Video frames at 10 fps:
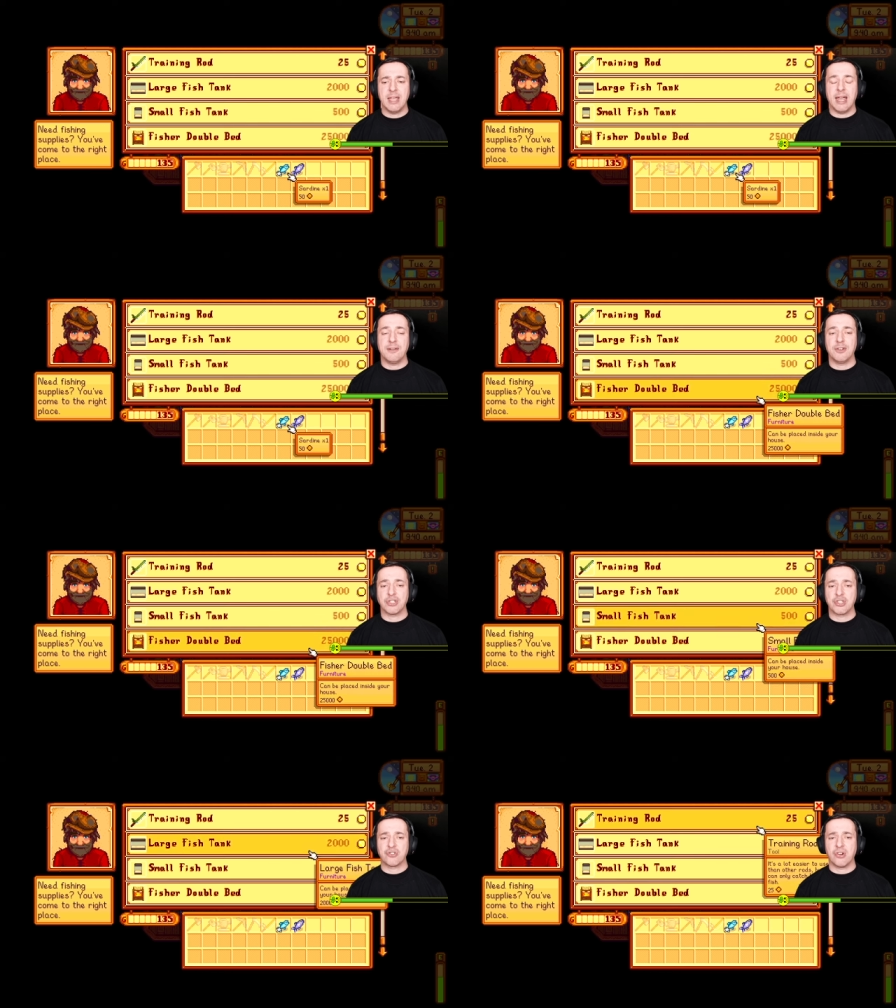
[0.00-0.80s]
And if you're
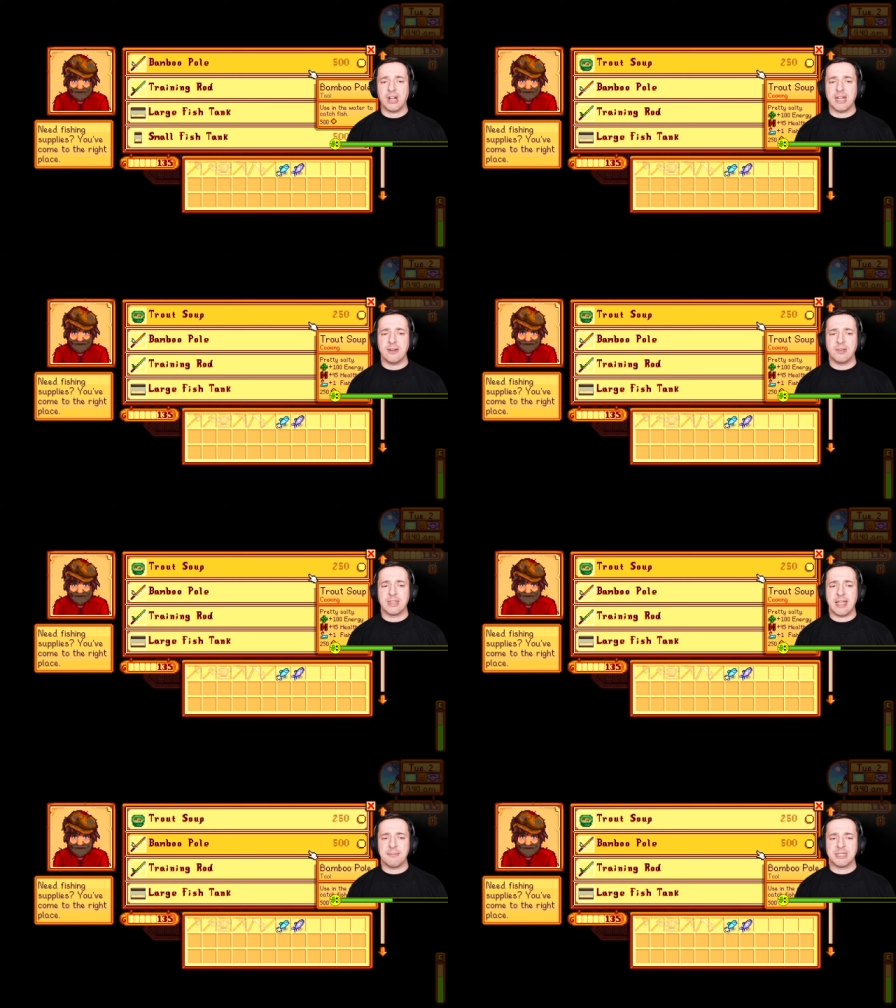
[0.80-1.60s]
struggling with
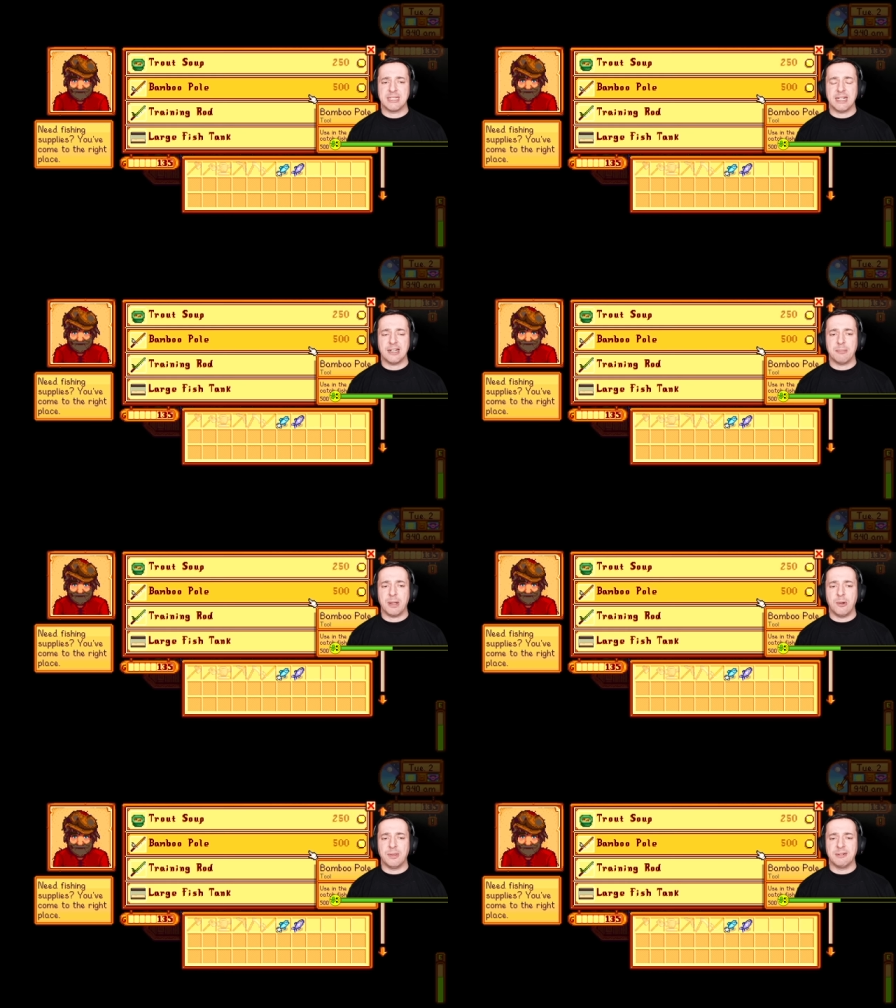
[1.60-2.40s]
that particular pole,